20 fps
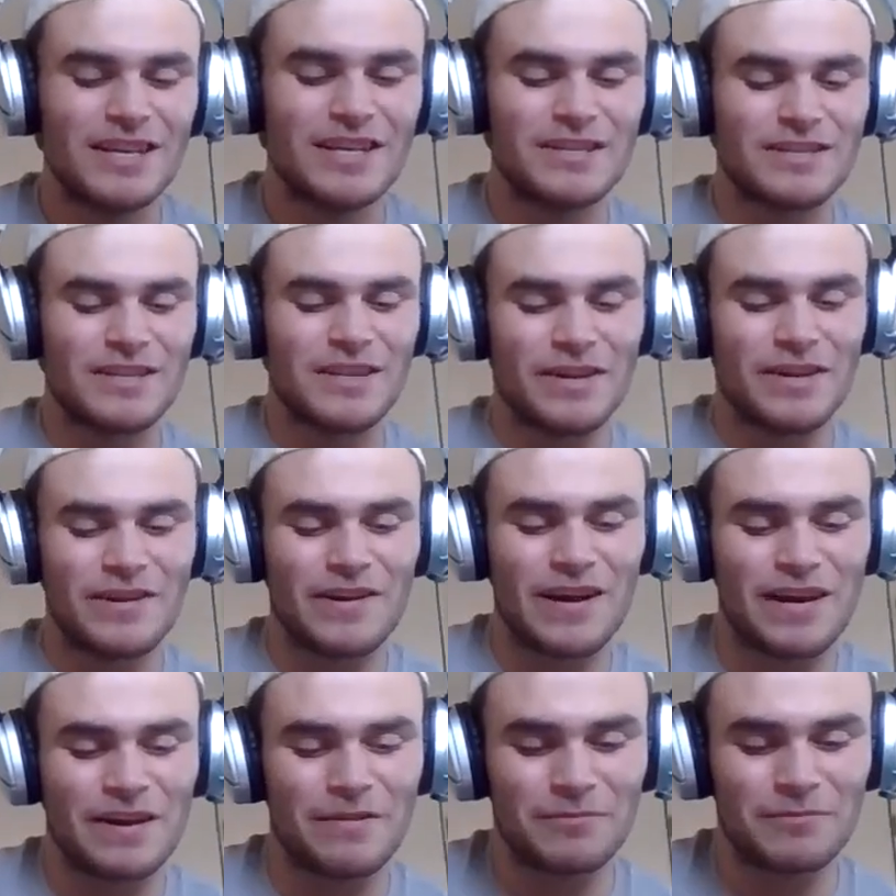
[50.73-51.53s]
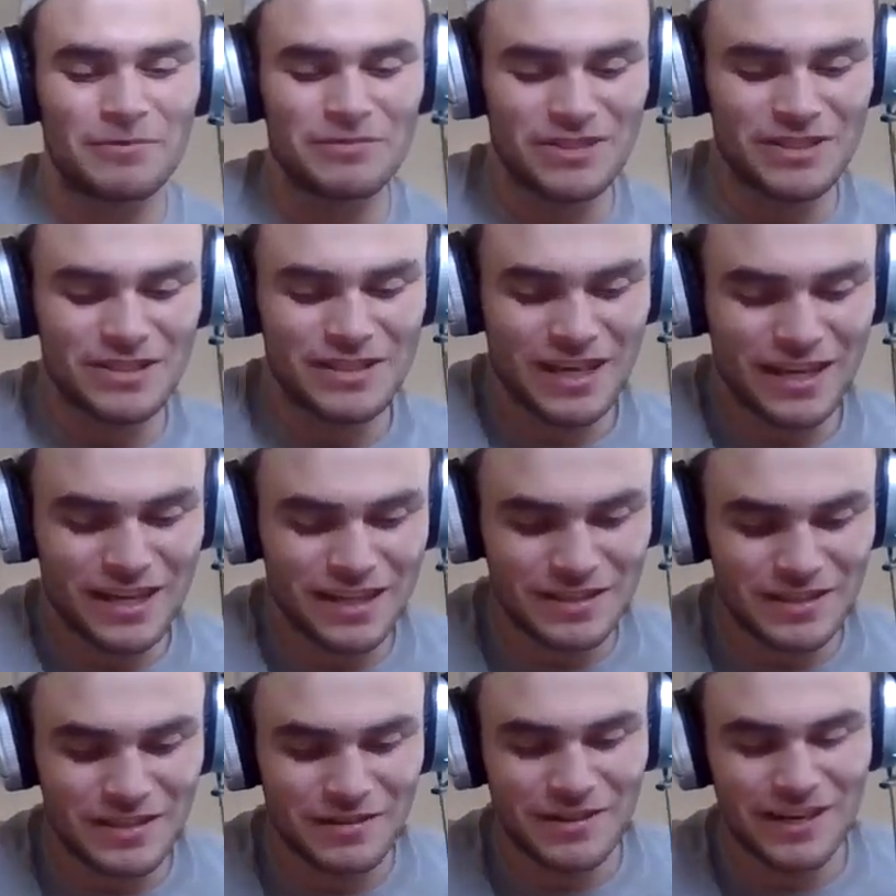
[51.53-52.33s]
So we'll just get
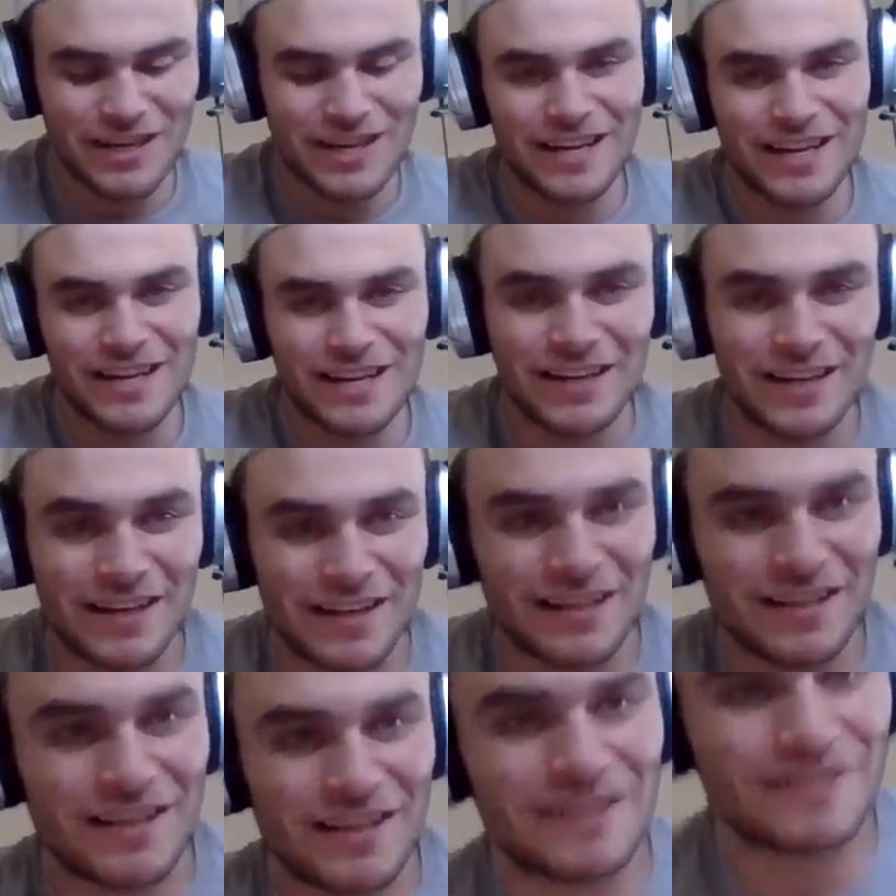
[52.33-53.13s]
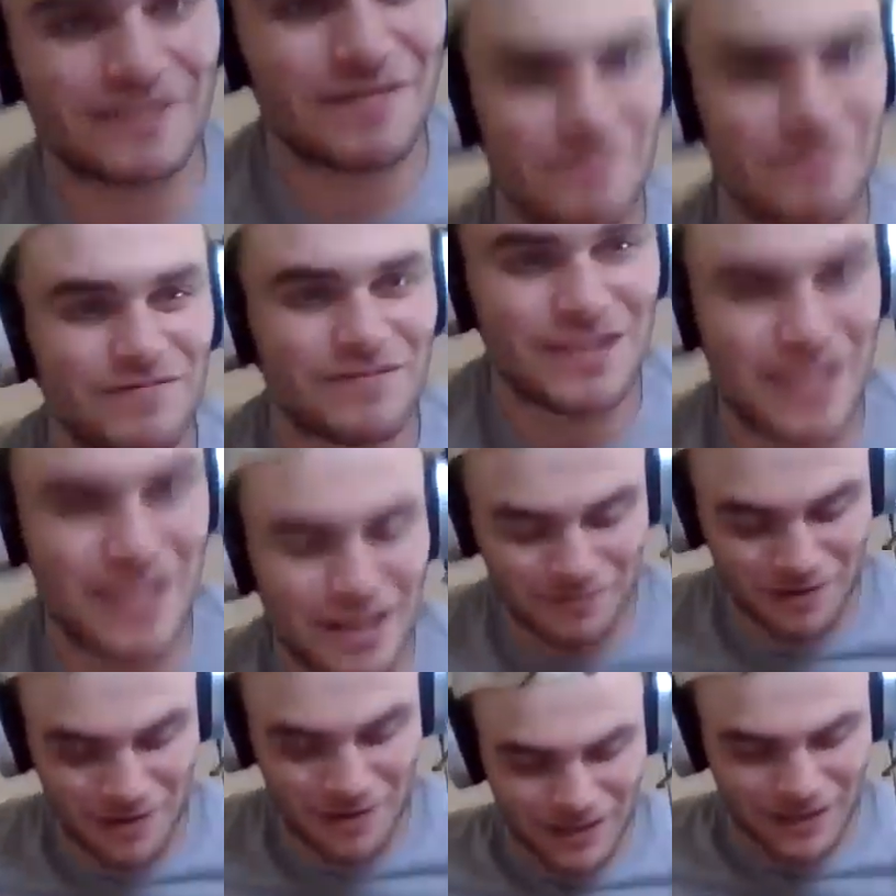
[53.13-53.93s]
into it and get
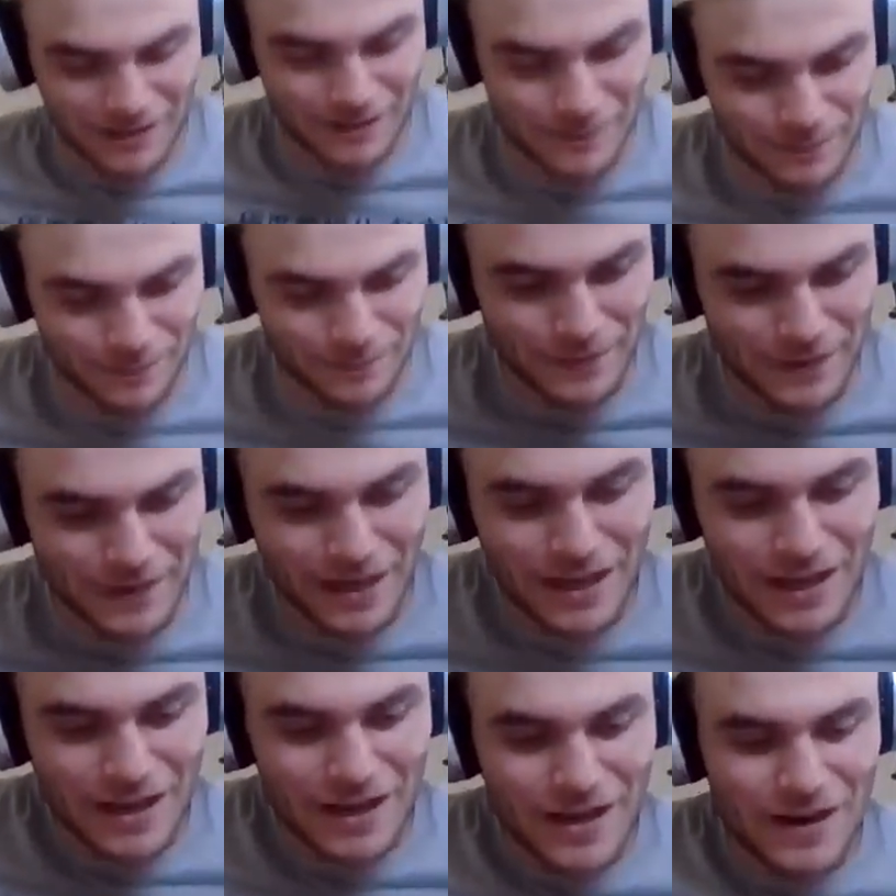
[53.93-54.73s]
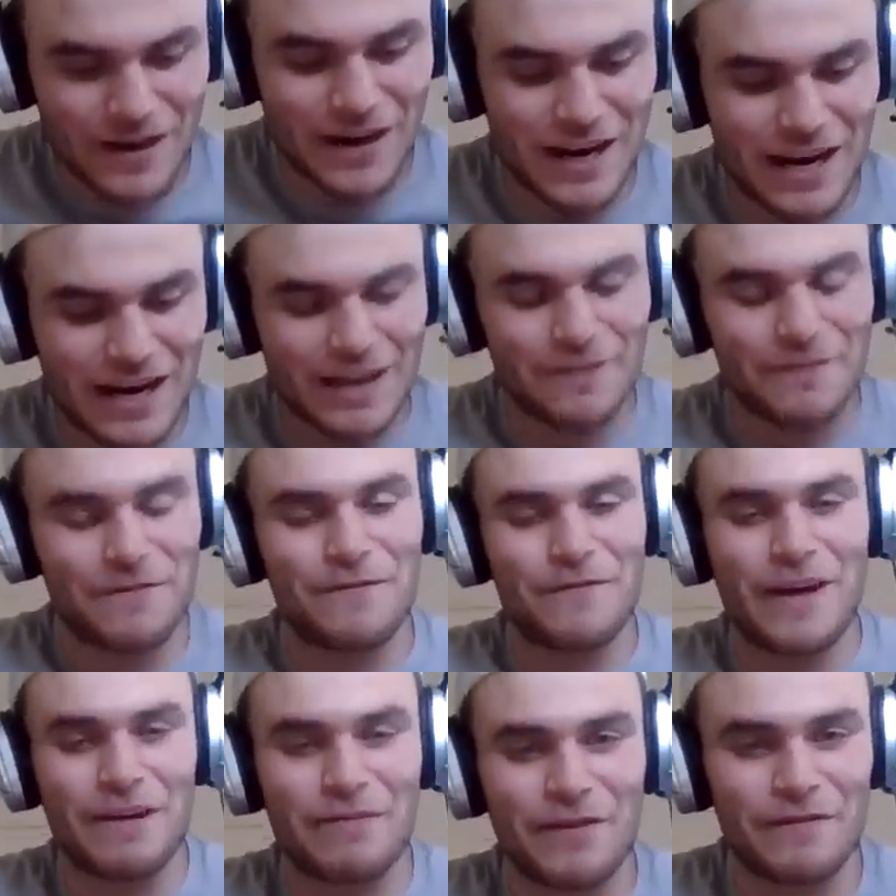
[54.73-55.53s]
it rolling. All right,
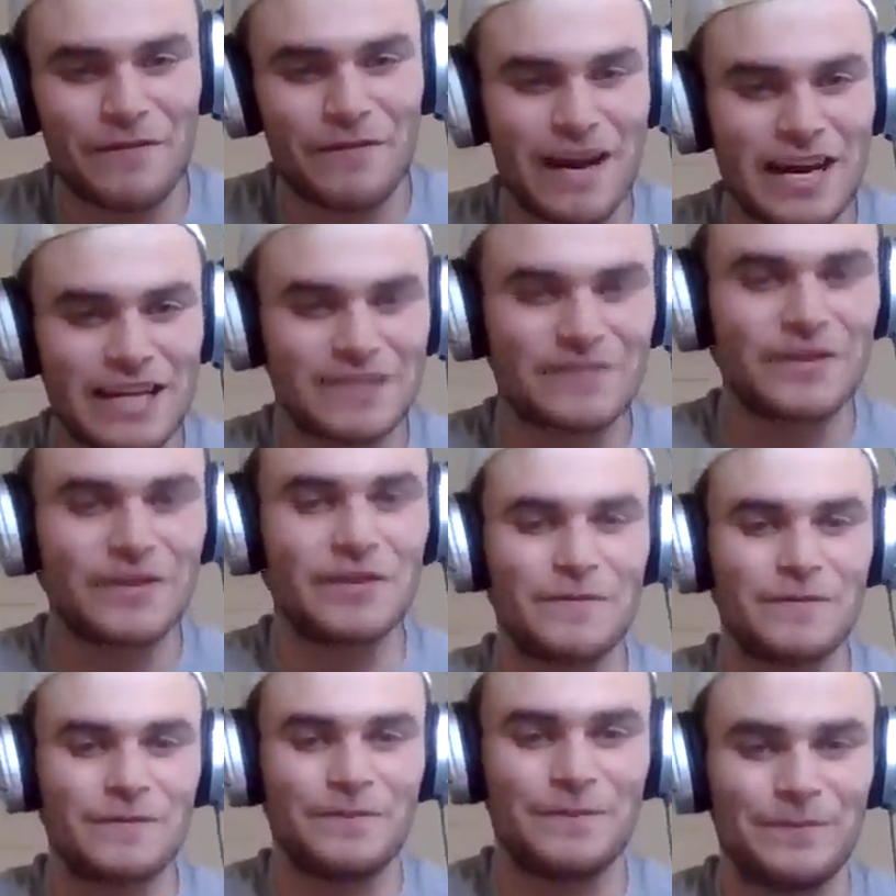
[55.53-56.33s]
favorite fast food?